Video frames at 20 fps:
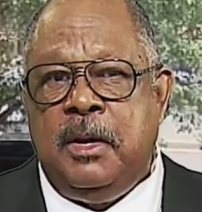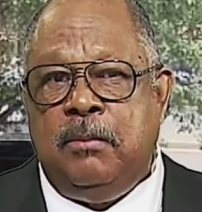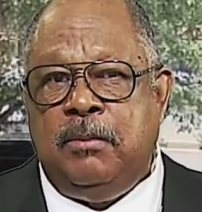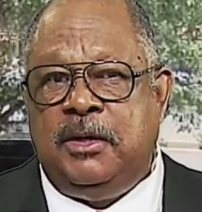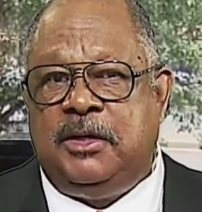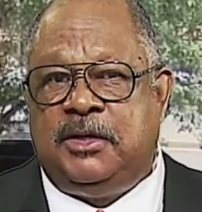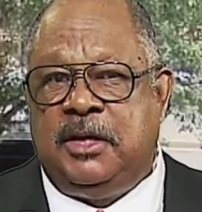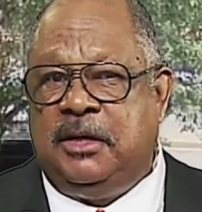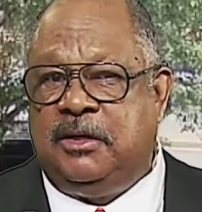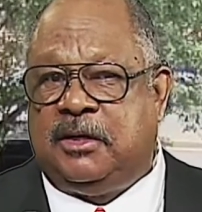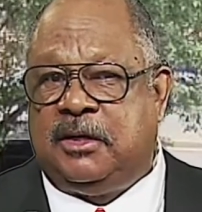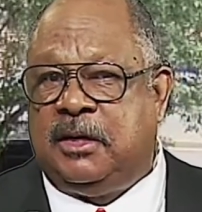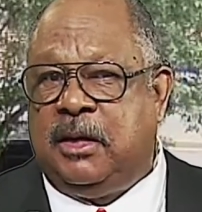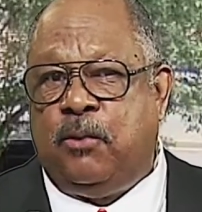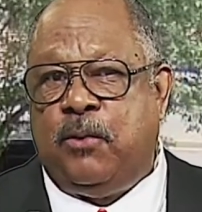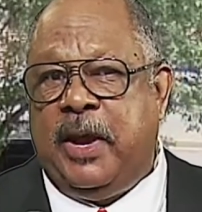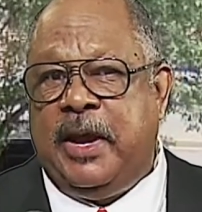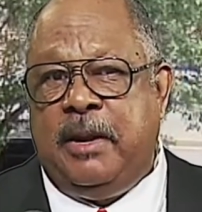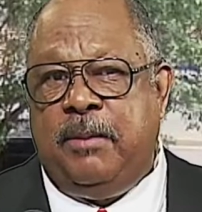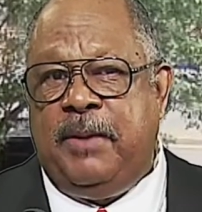But Jesus said,
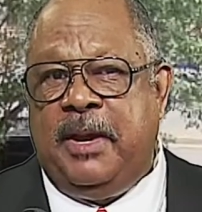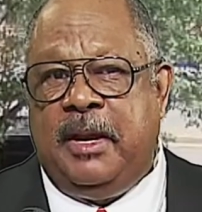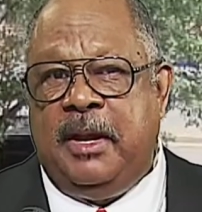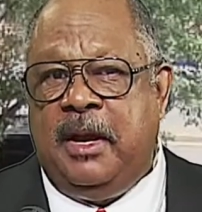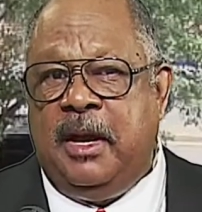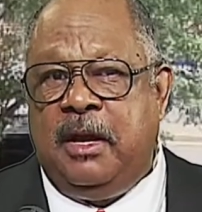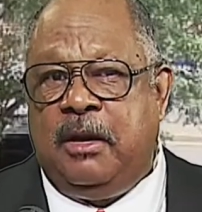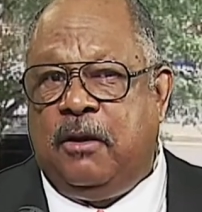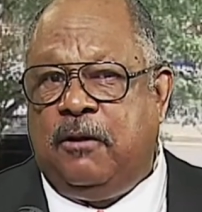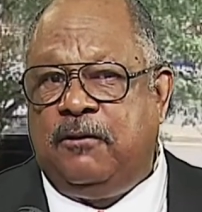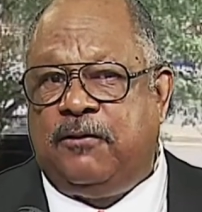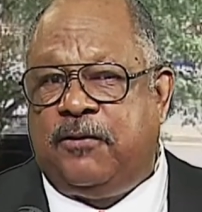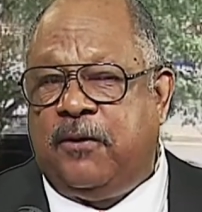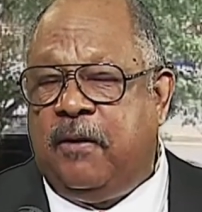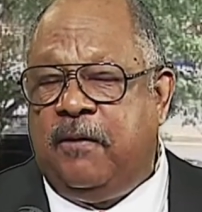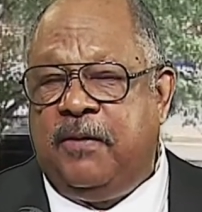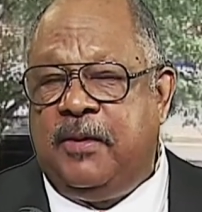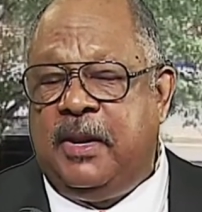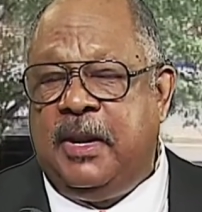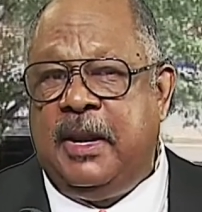wait a minute, it goes
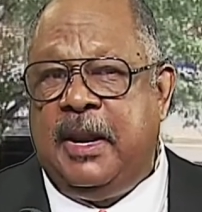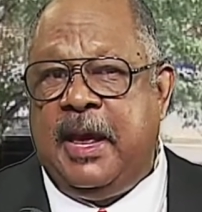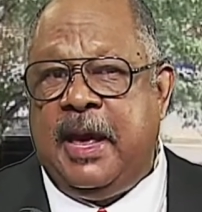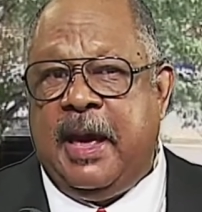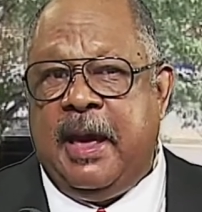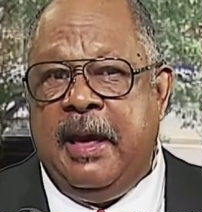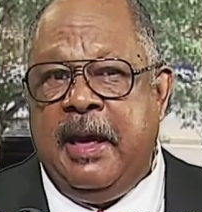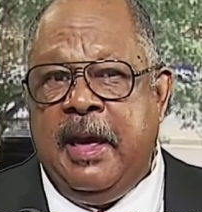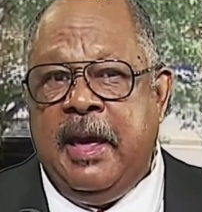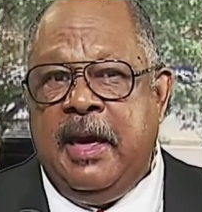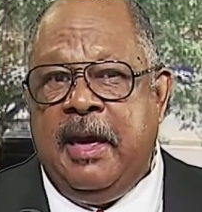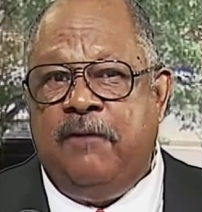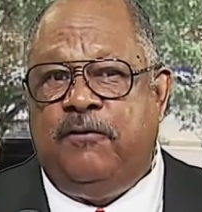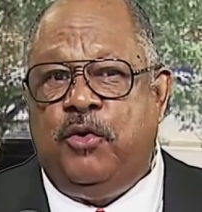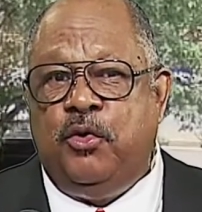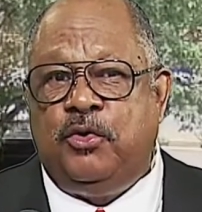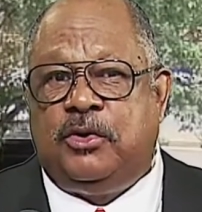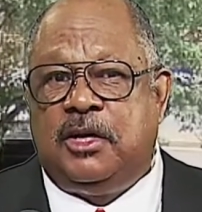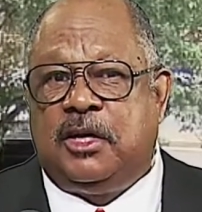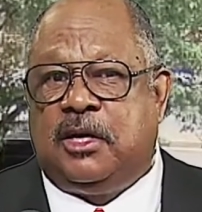further than that. If
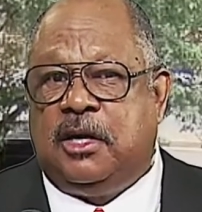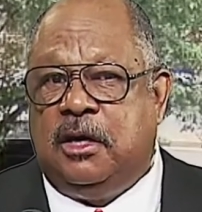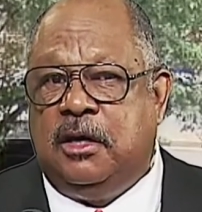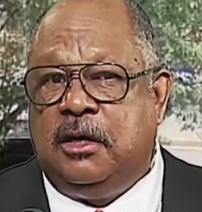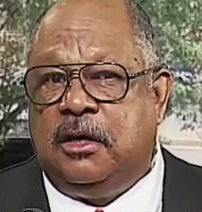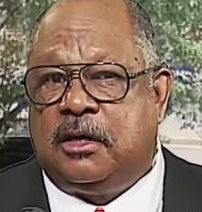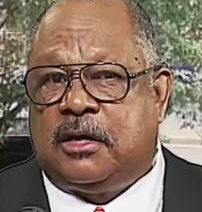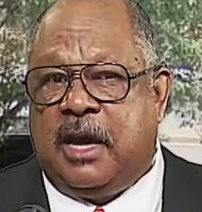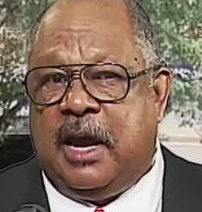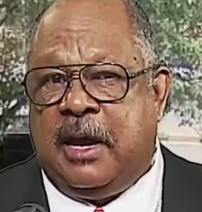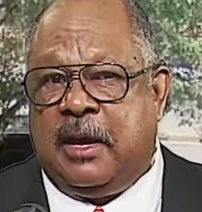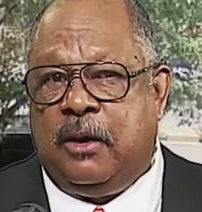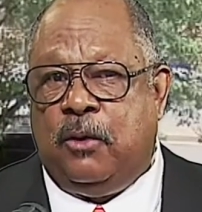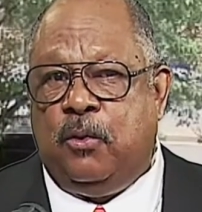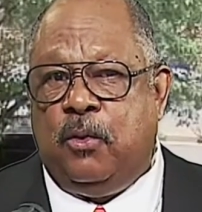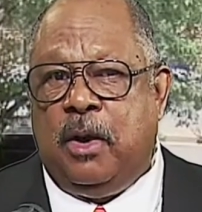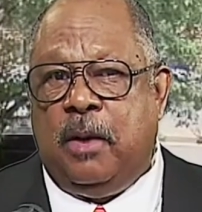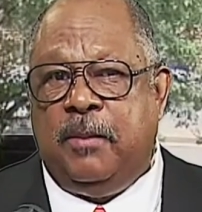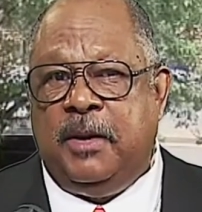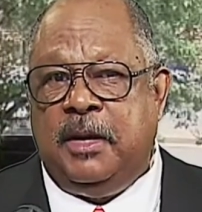you just look at a
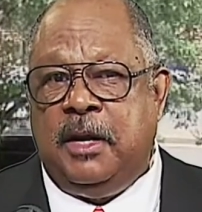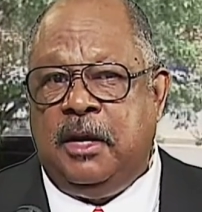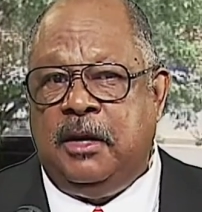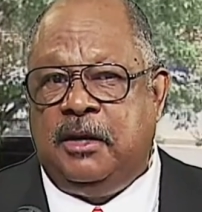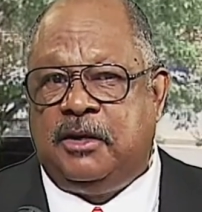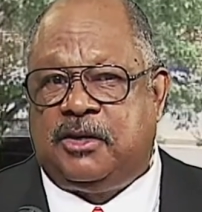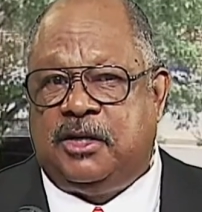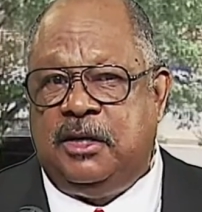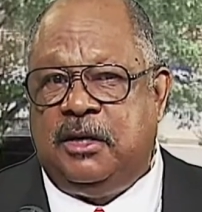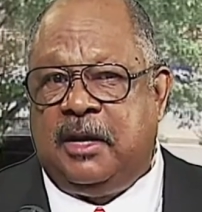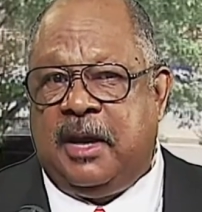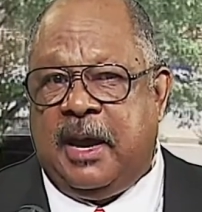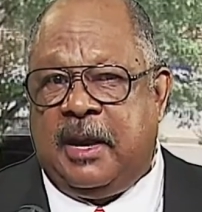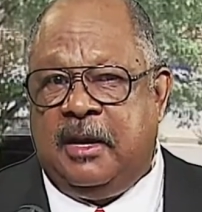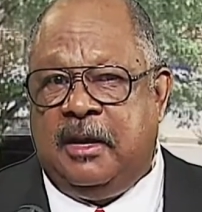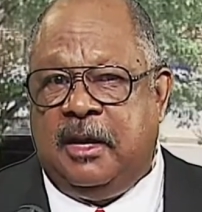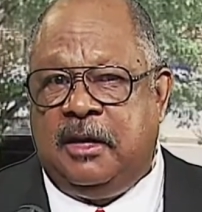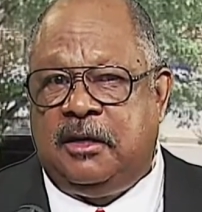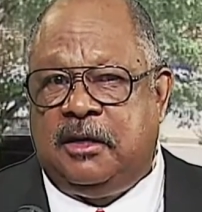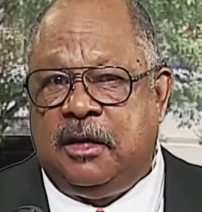woman, you still got
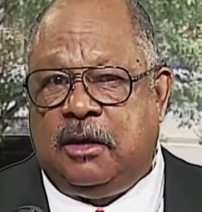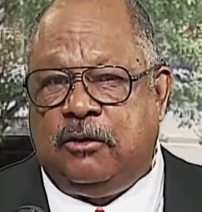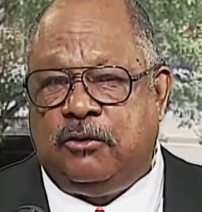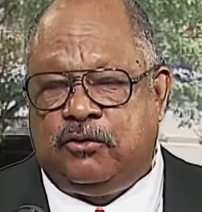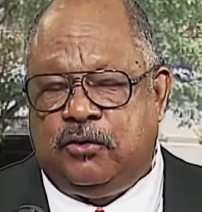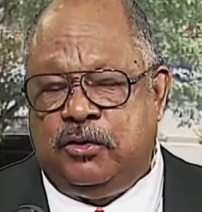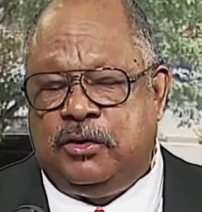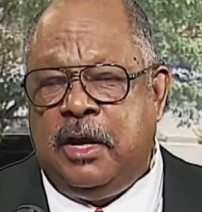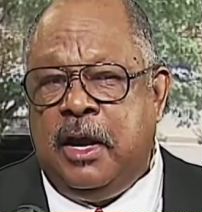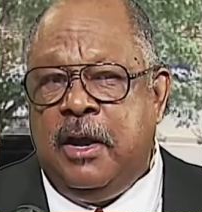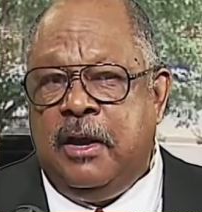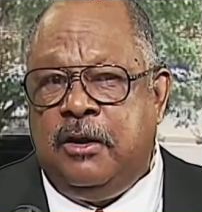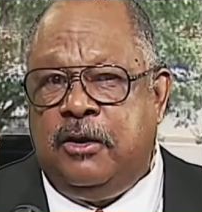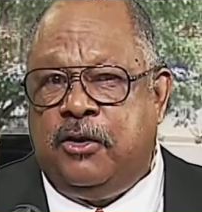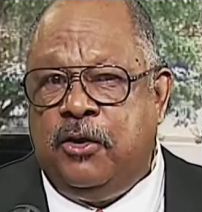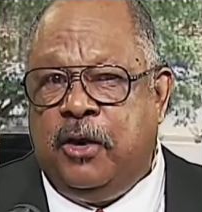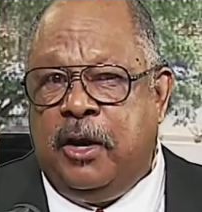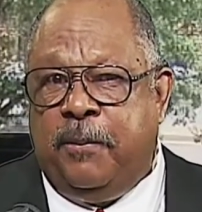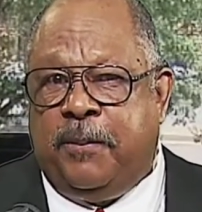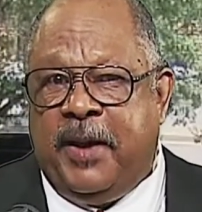an adulterous,
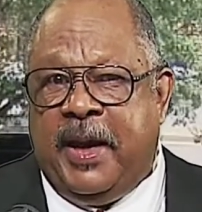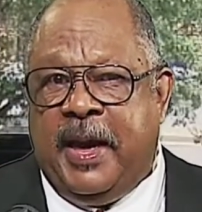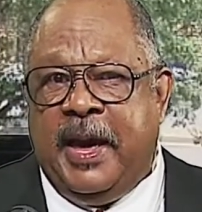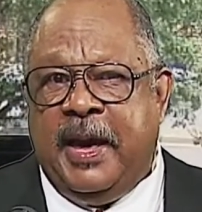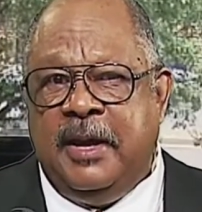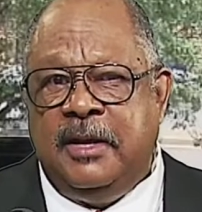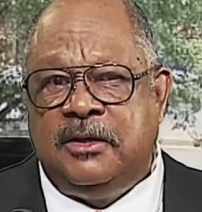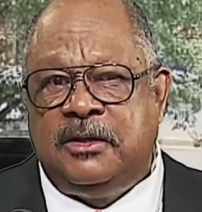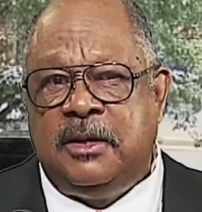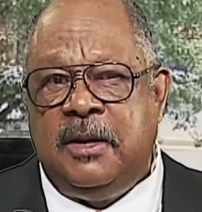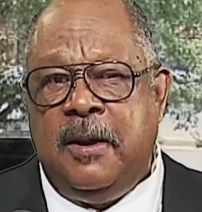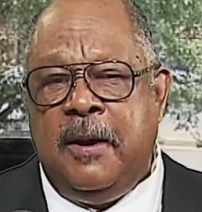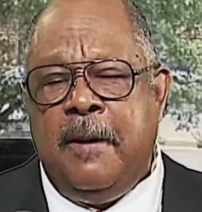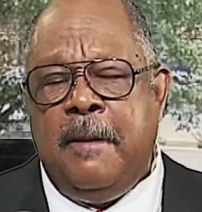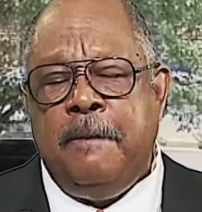dirty past.